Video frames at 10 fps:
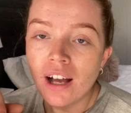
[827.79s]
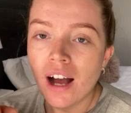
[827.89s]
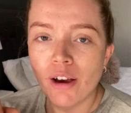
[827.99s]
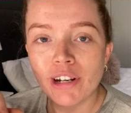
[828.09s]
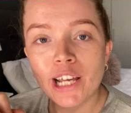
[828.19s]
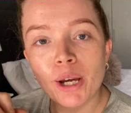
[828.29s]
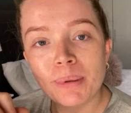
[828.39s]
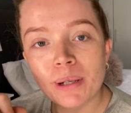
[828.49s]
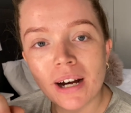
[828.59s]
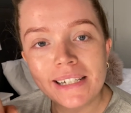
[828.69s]
I really hope
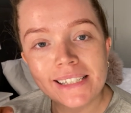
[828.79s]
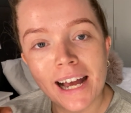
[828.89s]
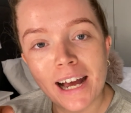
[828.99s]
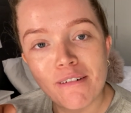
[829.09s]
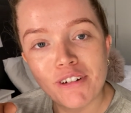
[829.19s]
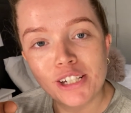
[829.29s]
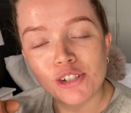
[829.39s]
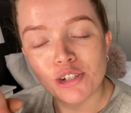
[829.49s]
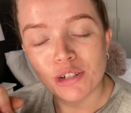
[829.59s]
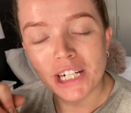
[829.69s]
you guys have
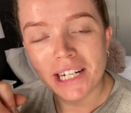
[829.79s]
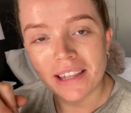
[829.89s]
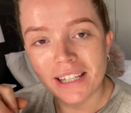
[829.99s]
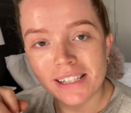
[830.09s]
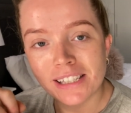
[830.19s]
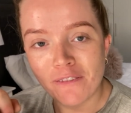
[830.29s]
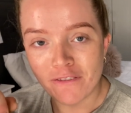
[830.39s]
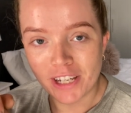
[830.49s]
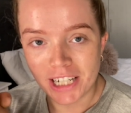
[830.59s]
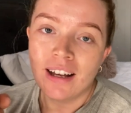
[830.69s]
enjoyed this
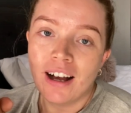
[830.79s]
video.